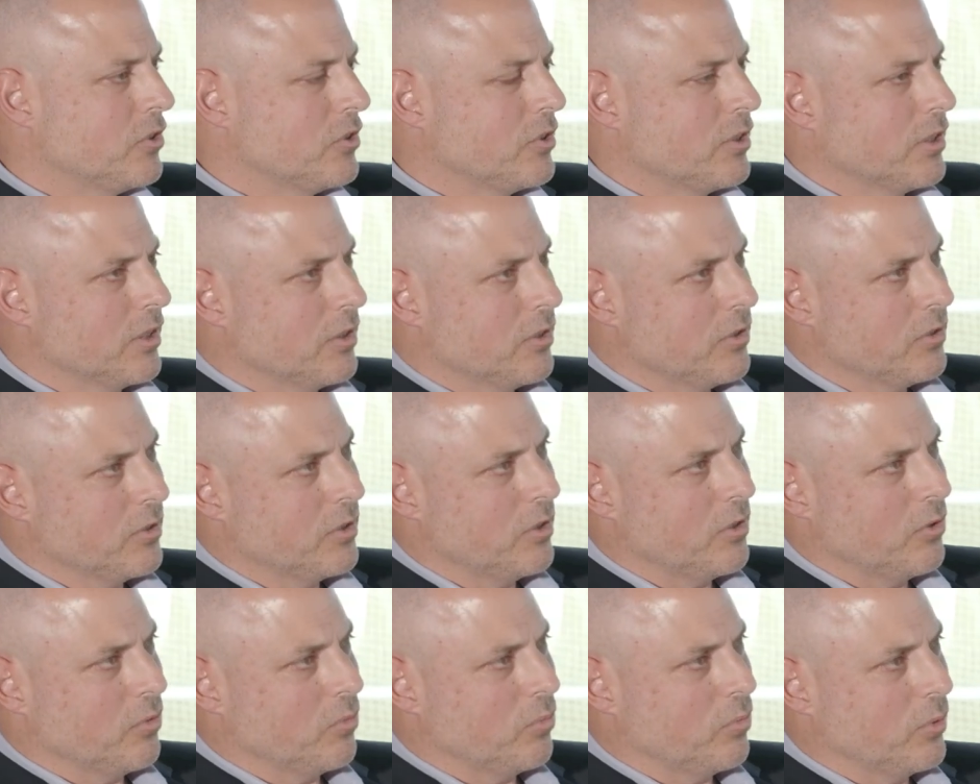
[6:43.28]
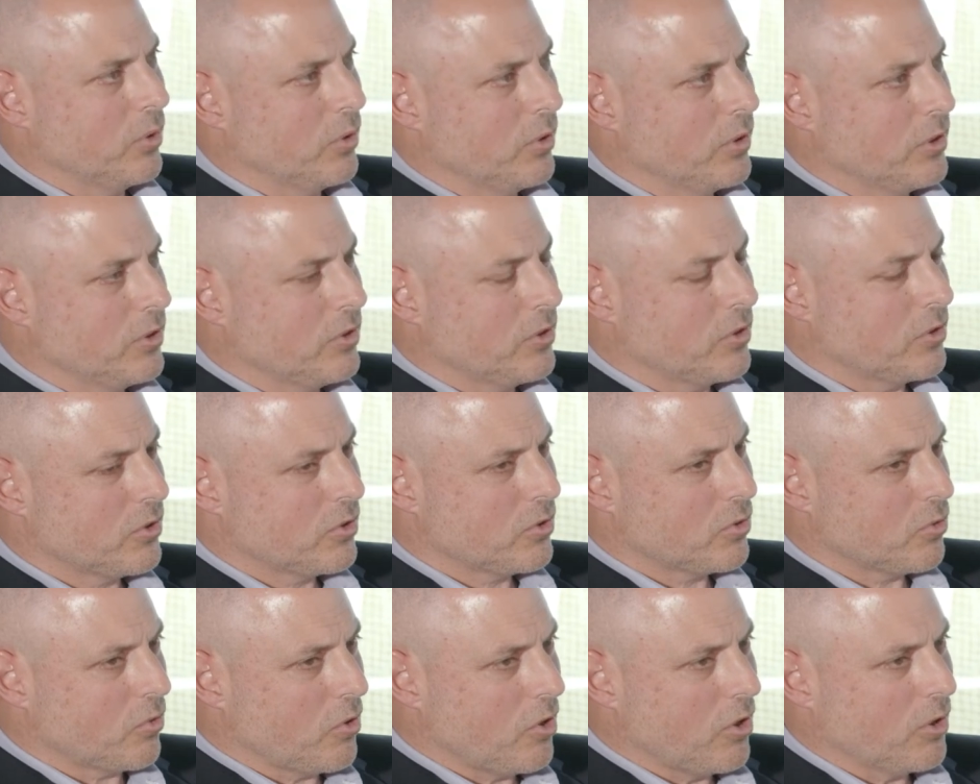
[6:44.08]
You get a really
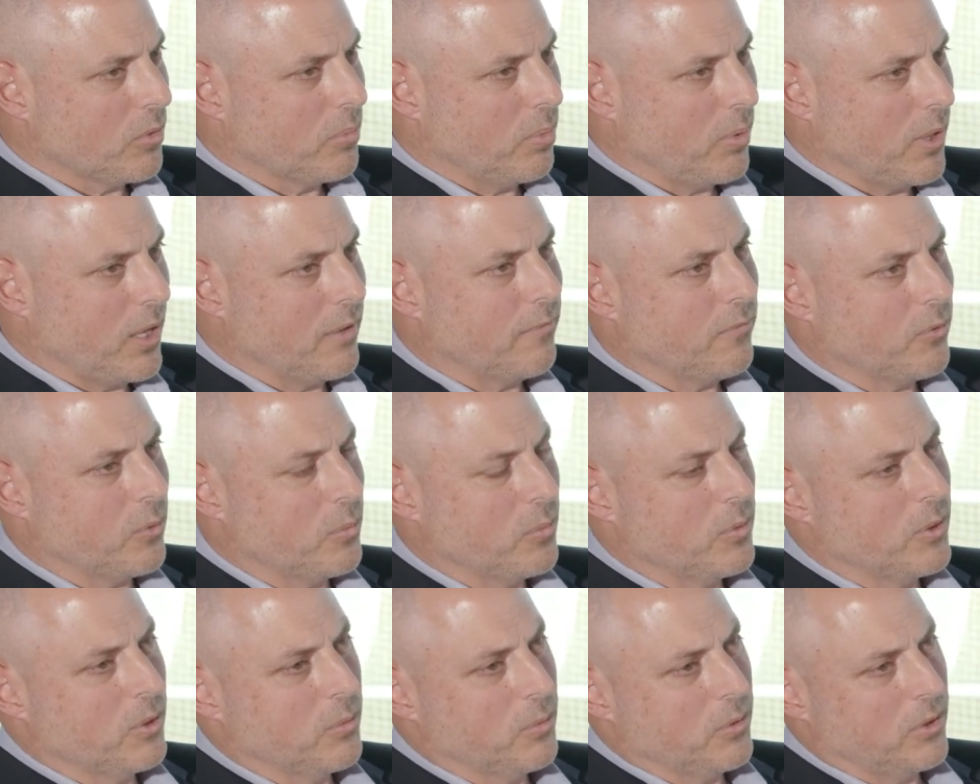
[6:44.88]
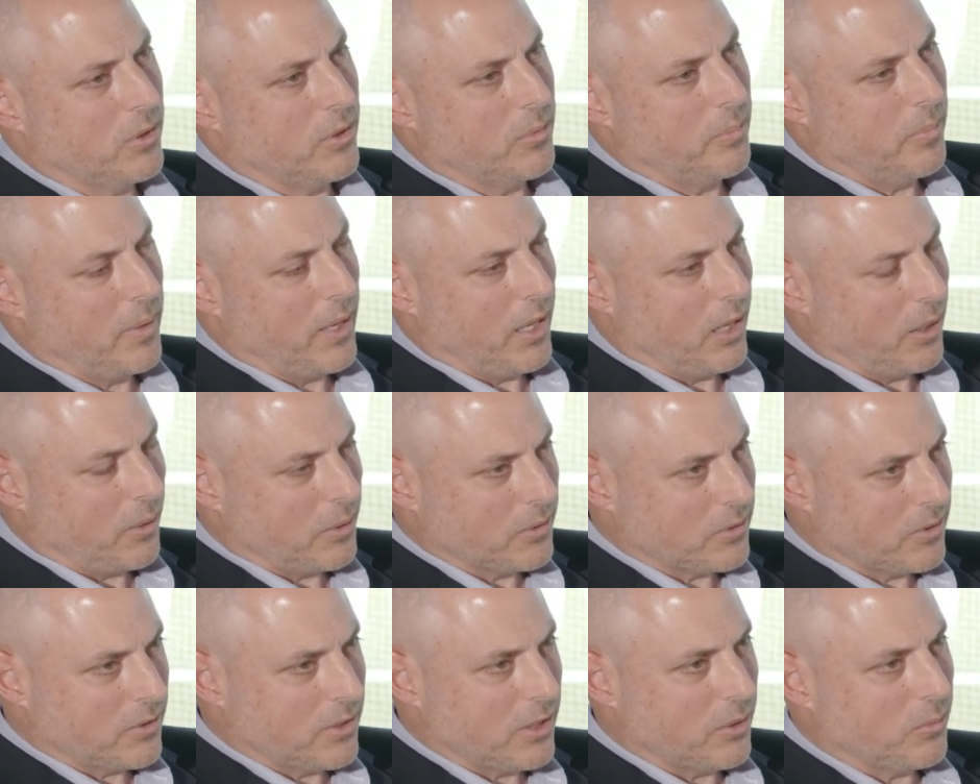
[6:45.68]
strong platform there with the Palo
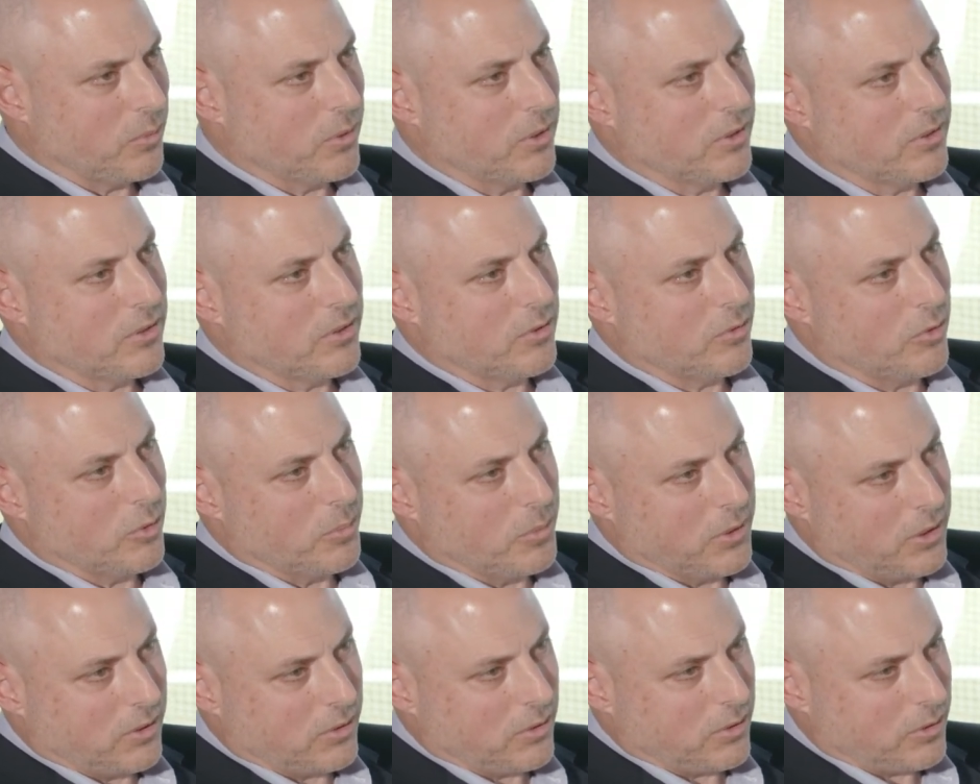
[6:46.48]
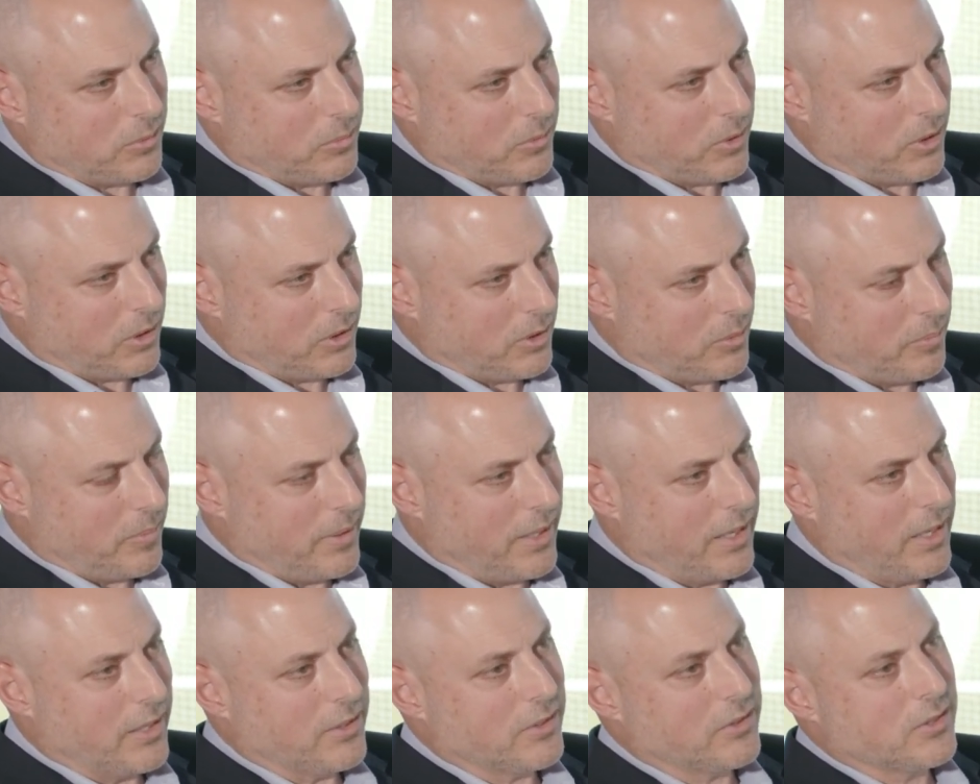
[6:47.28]
Alto Network, the
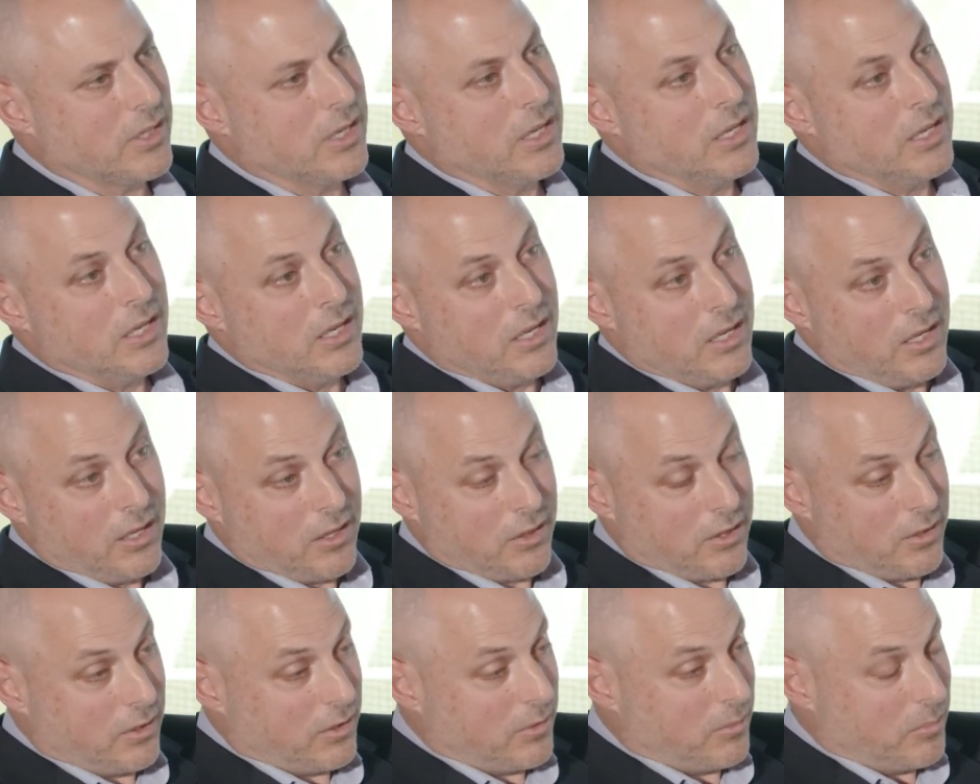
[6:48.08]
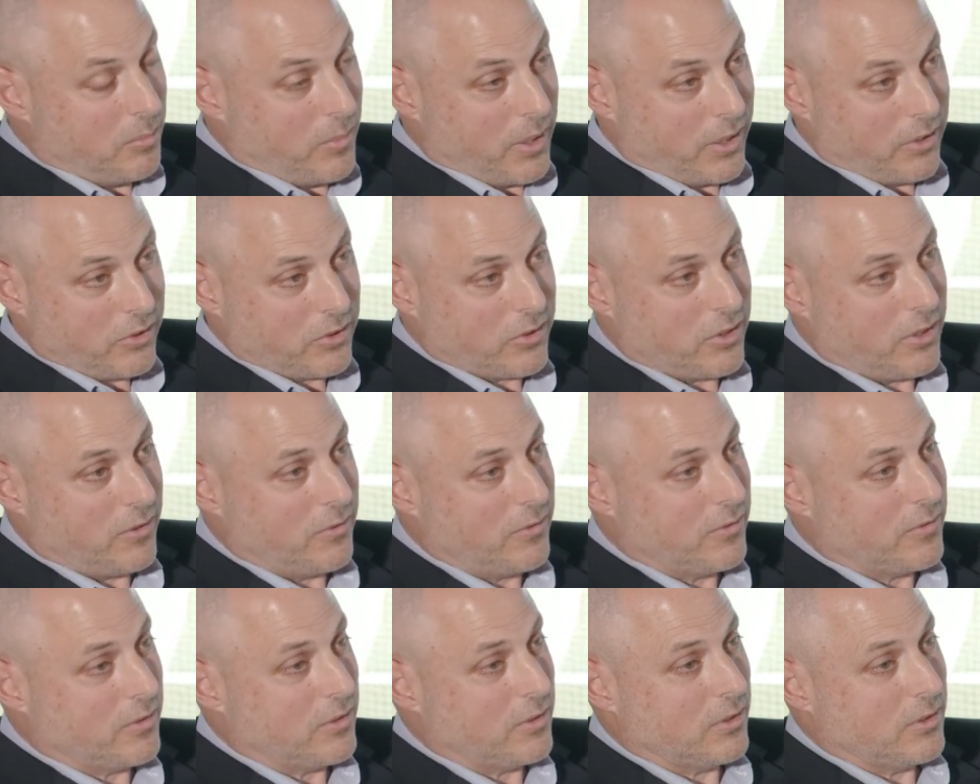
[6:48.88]
ClearPass, the
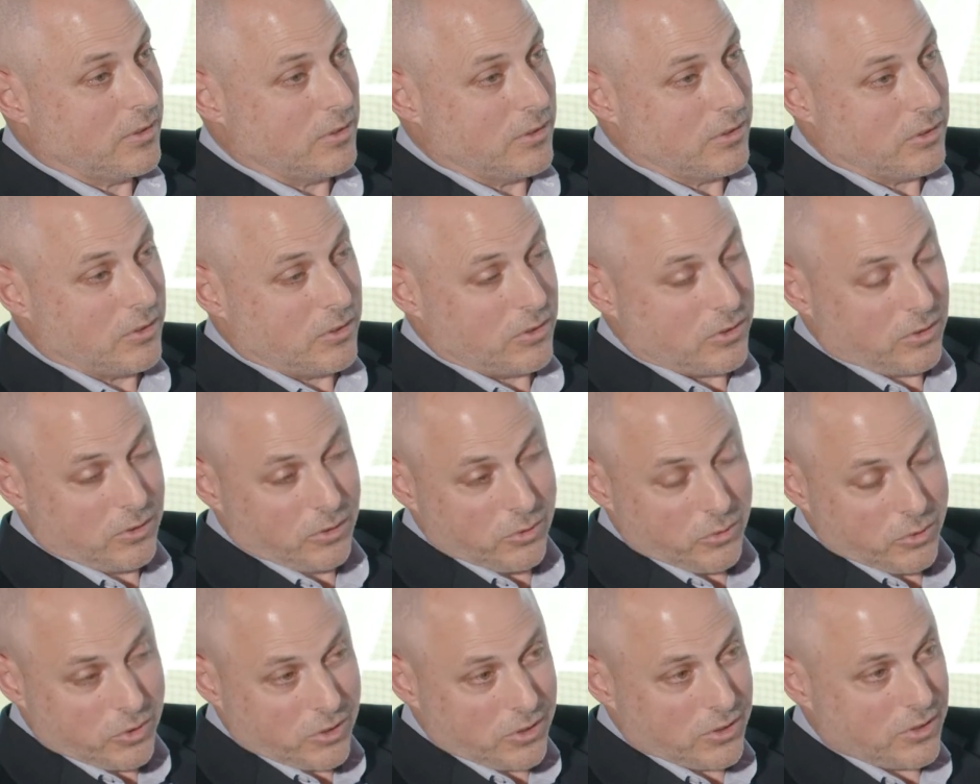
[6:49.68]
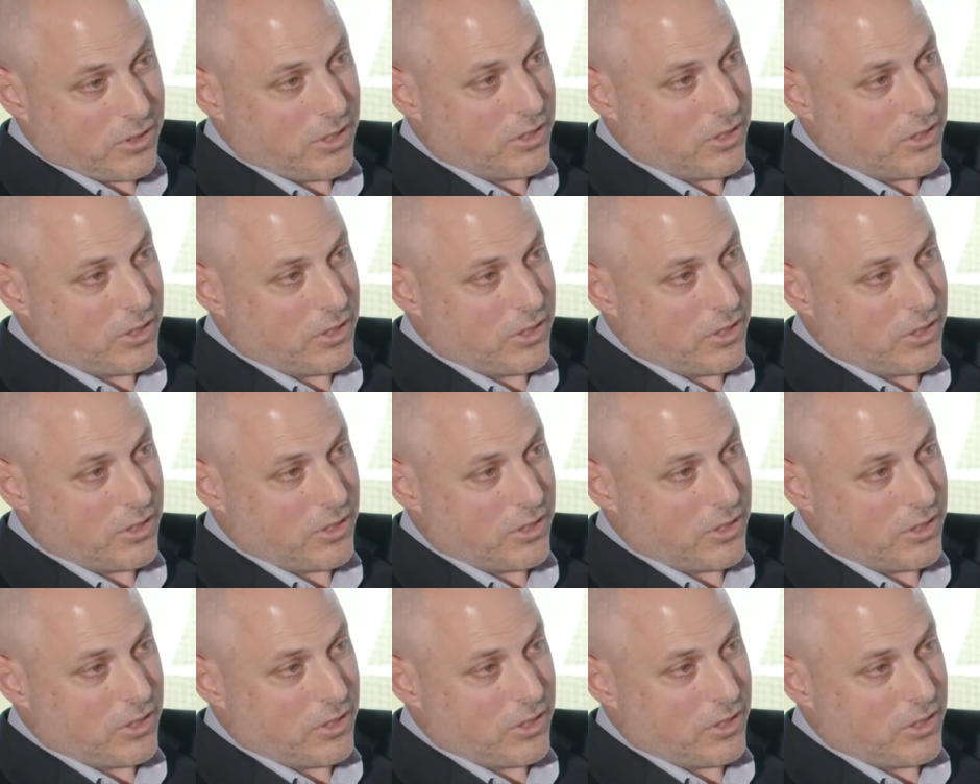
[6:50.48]
Microsoft solutions that you